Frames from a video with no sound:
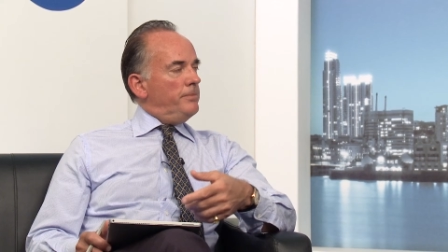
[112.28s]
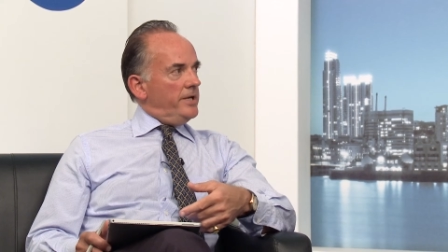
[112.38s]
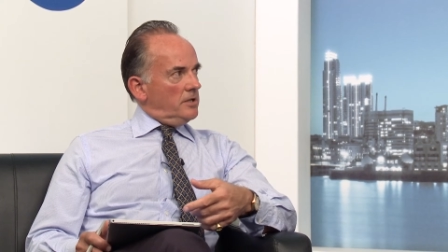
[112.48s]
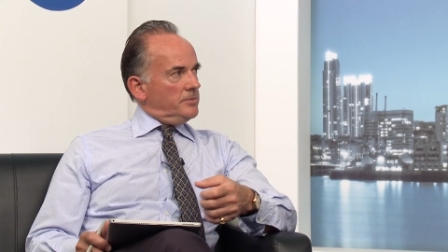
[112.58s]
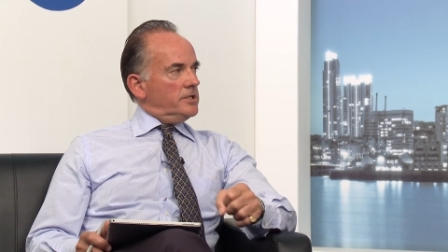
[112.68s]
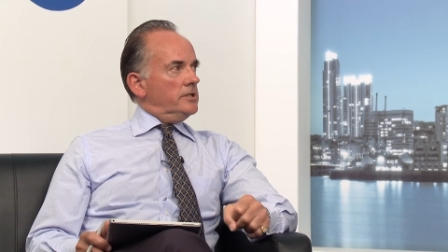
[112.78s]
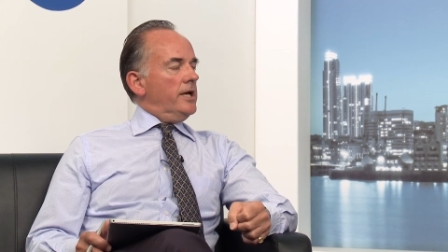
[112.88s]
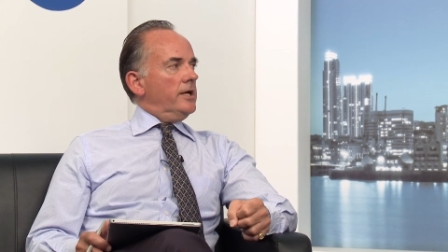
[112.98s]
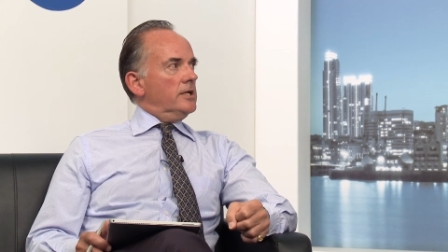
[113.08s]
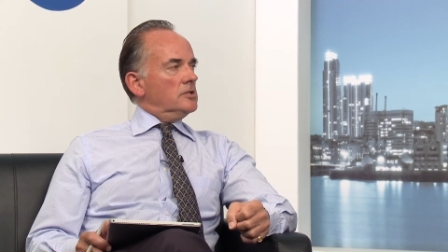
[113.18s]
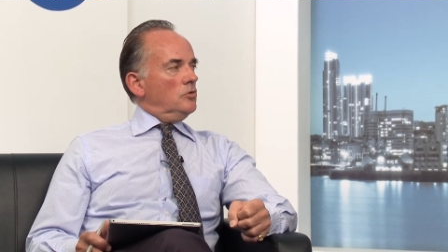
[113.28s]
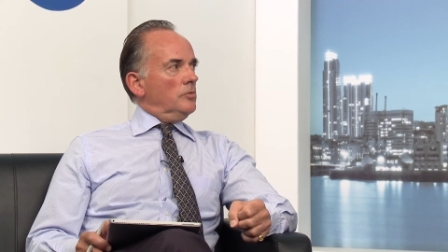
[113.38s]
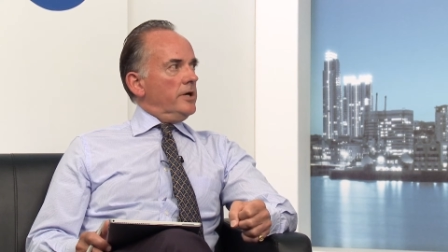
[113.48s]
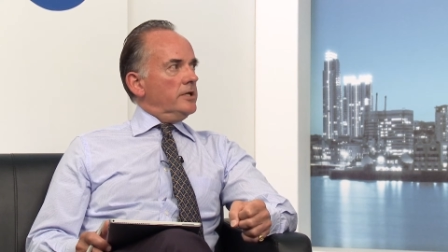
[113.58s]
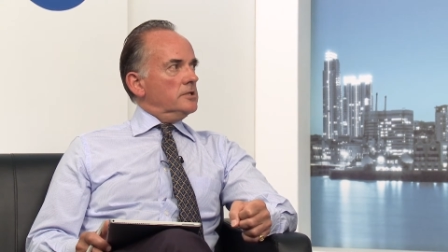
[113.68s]
B Limited then gets a
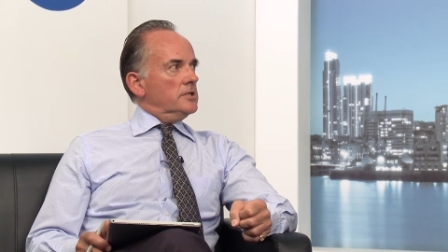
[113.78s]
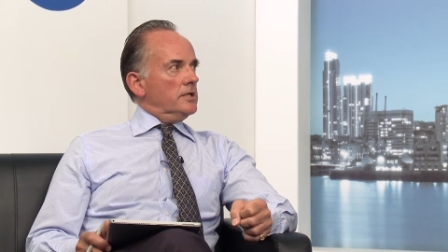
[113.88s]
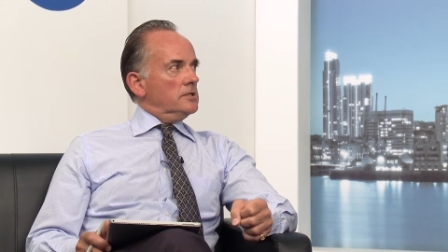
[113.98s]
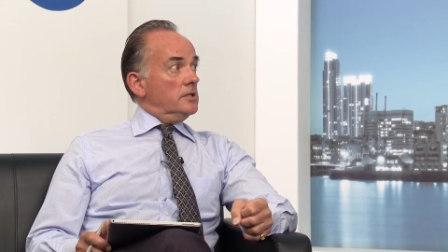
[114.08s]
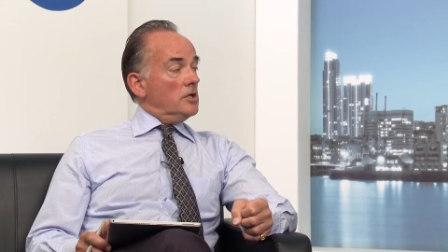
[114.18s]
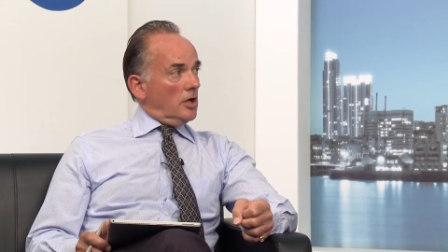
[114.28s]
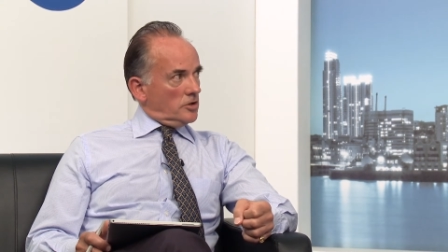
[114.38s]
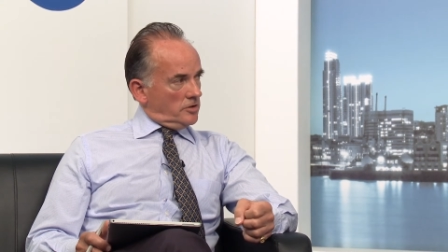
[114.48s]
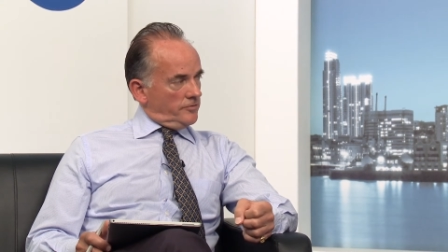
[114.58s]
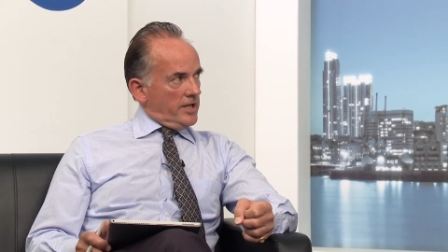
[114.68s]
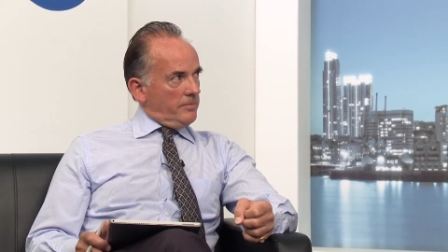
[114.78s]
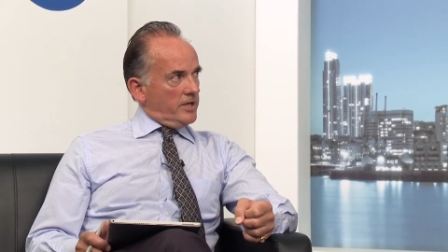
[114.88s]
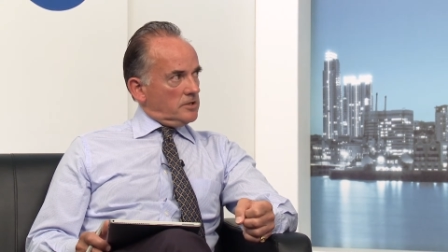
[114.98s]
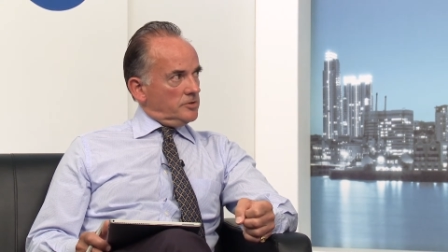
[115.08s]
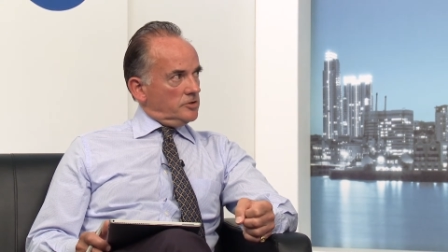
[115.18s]
corporation tax deduction for that
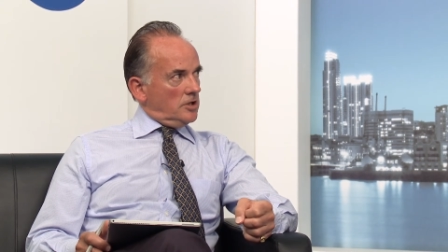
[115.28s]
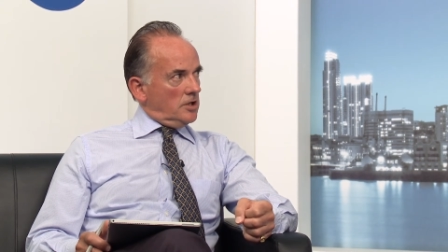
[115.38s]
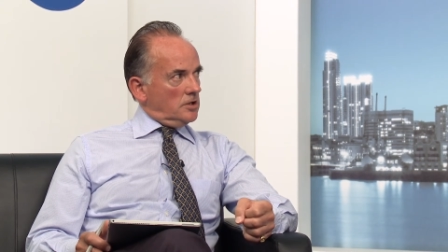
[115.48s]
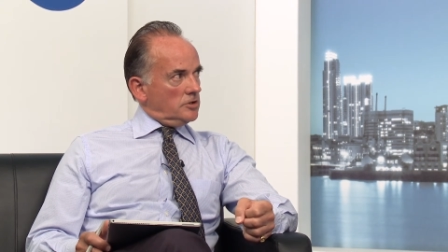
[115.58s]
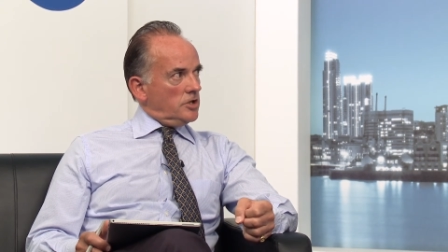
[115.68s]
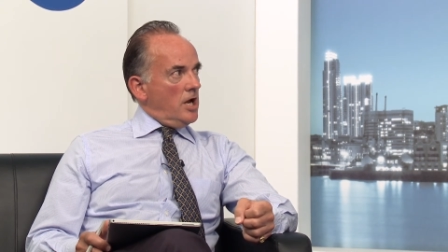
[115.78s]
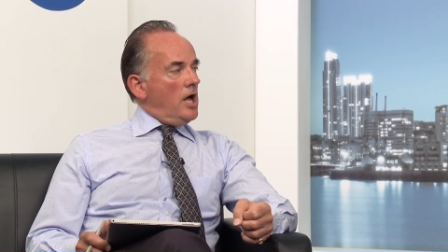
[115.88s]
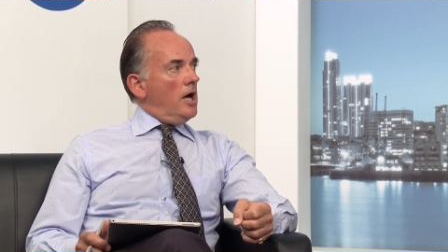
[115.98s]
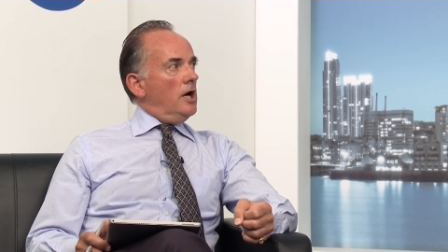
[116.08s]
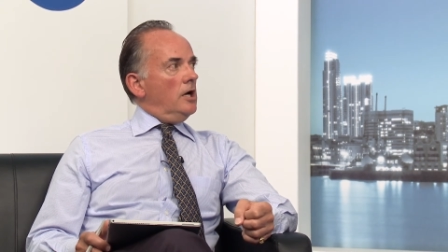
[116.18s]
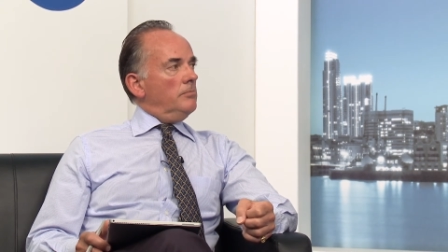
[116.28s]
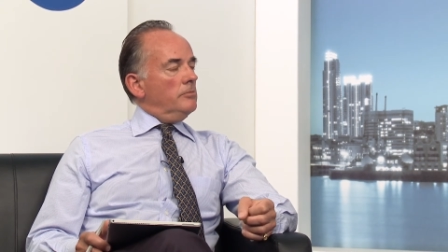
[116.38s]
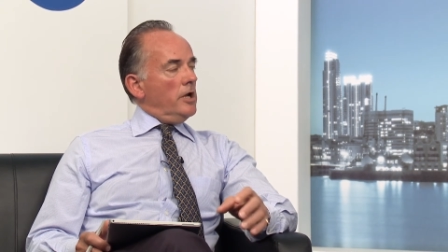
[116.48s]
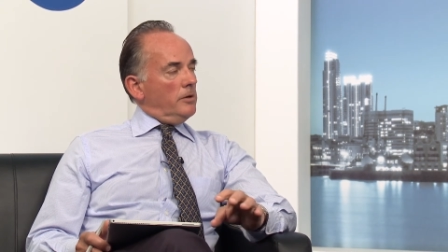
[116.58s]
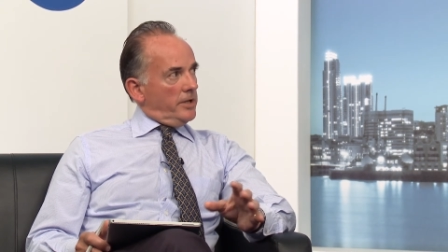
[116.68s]
management charge.
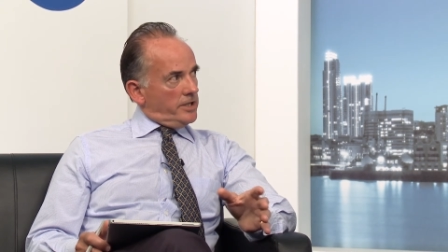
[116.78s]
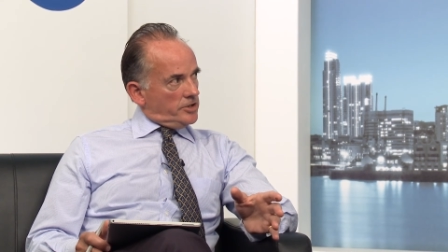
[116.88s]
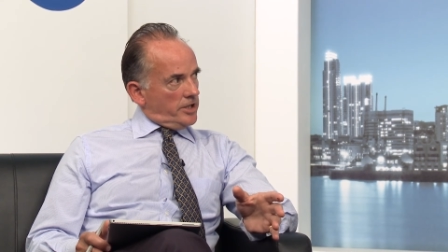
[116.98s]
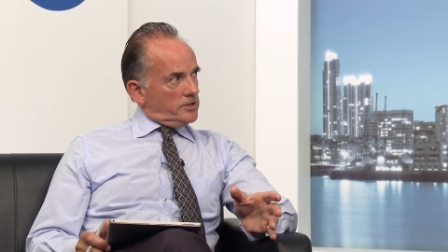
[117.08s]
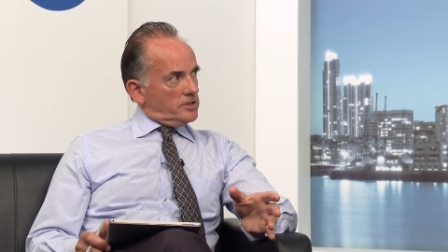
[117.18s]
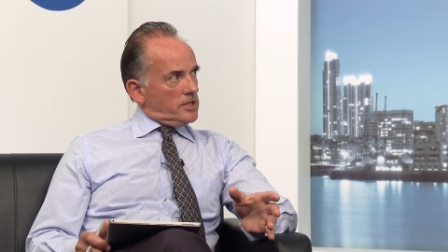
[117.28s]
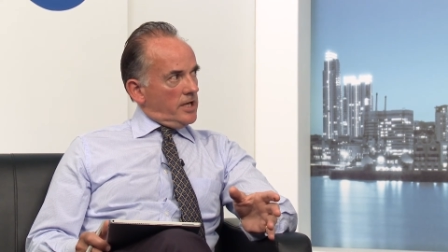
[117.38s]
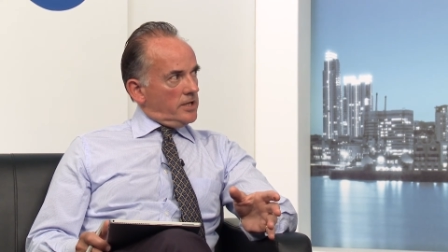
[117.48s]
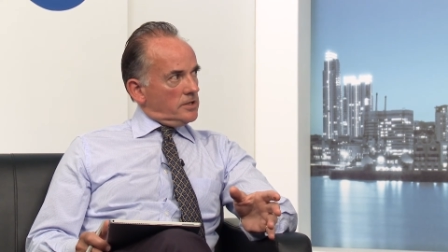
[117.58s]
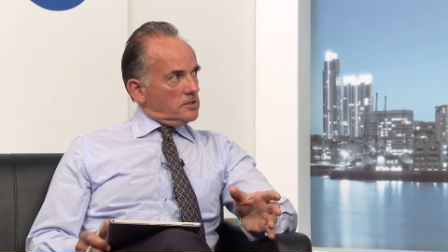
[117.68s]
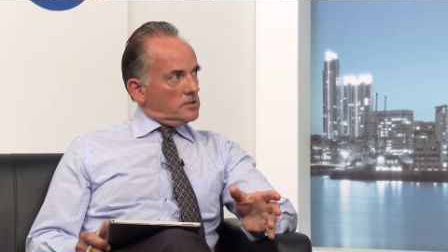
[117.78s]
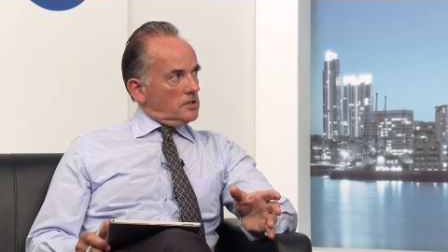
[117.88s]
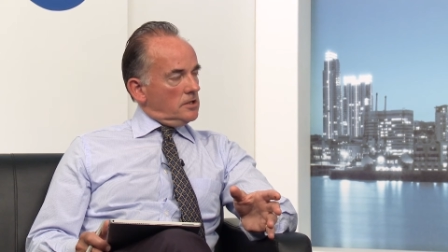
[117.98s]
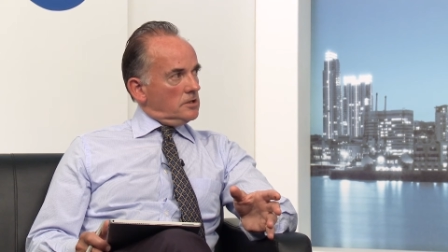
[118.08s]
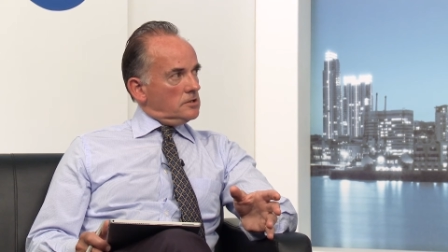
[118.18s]
No money changes hands,
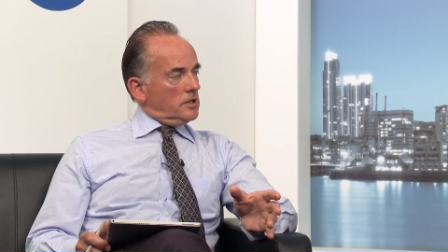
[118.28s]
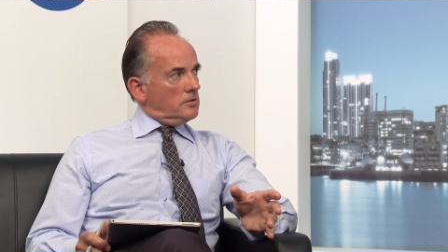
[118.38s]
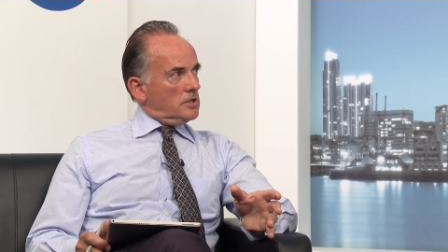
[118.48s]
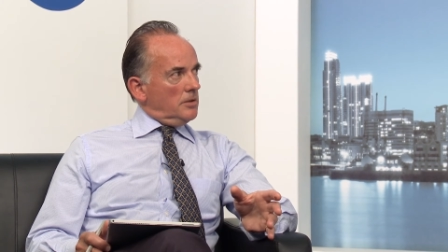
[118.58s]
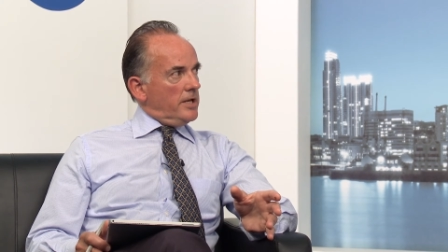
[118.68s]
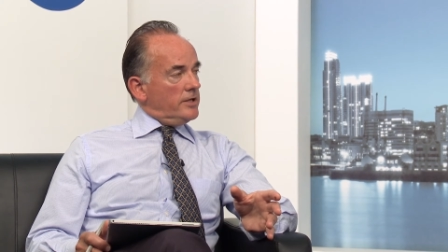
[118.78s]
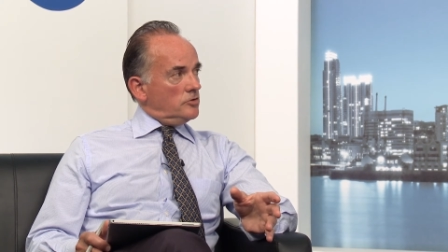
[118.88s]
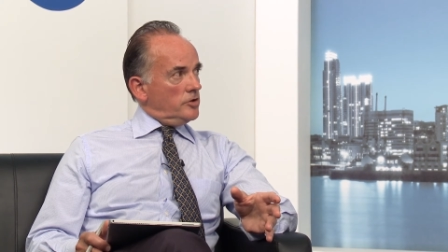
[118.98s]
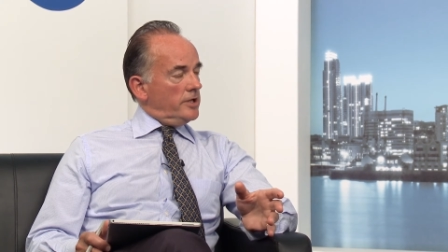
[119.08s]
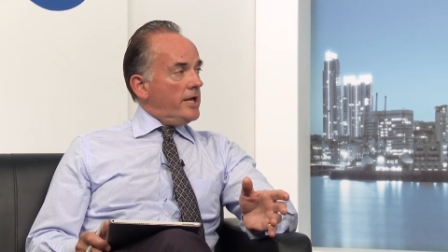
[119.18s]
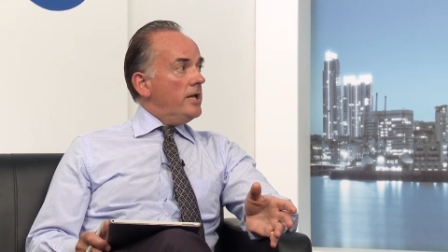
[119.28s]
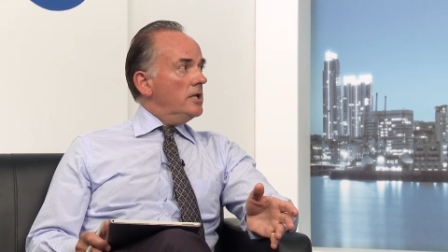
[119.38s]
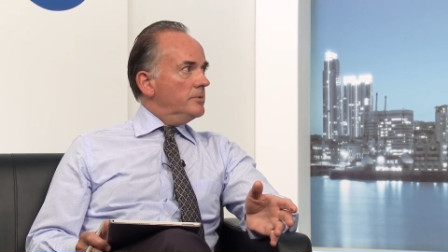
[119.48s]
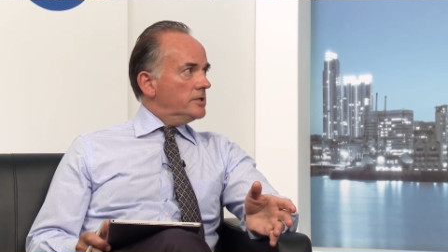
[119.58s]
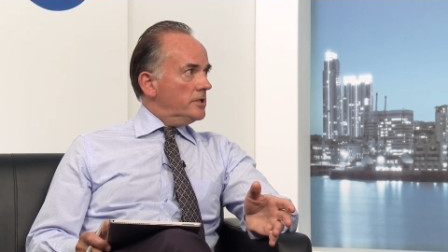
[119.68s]
and so the double entry in A
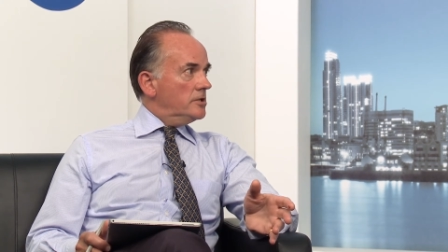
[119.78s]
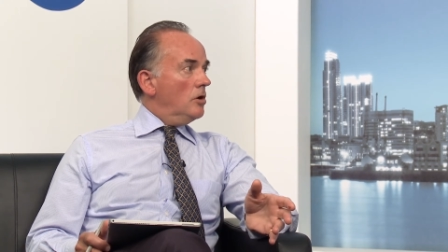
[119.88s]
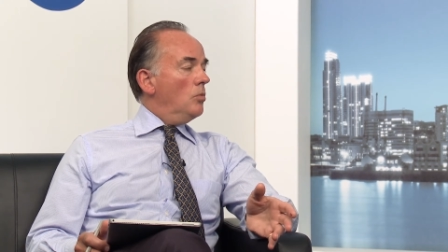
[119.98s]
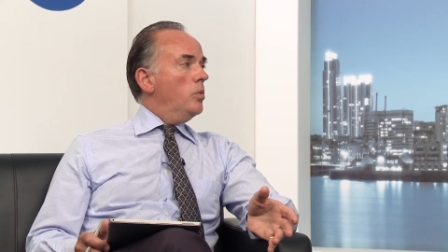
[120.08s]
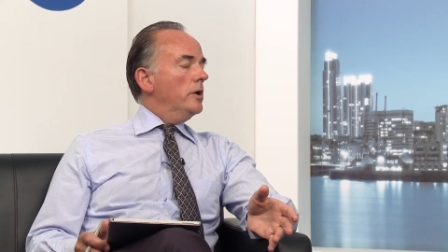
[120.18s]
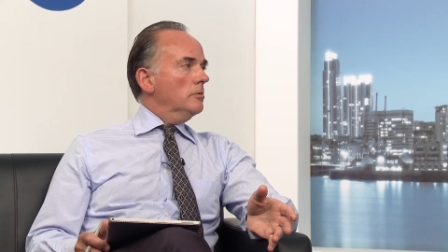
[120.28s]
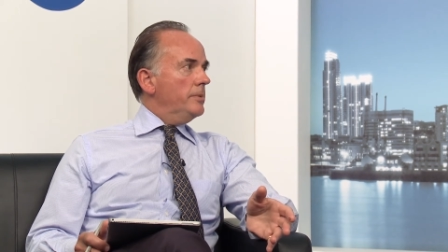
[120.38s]
Limited will